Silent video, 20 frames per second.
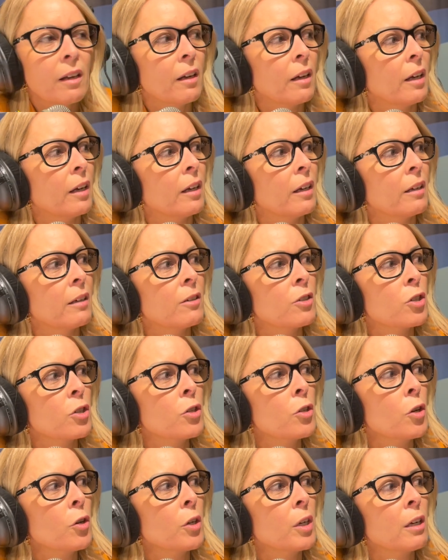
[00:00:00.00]
and
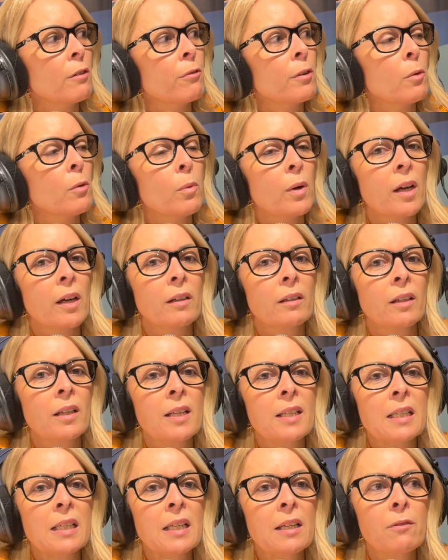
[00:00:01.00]
not everyone
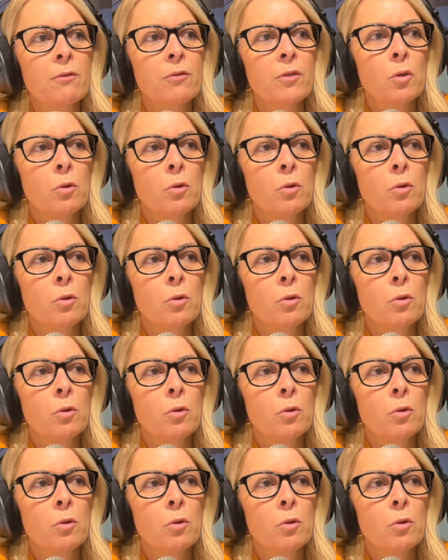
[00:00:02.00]
is lived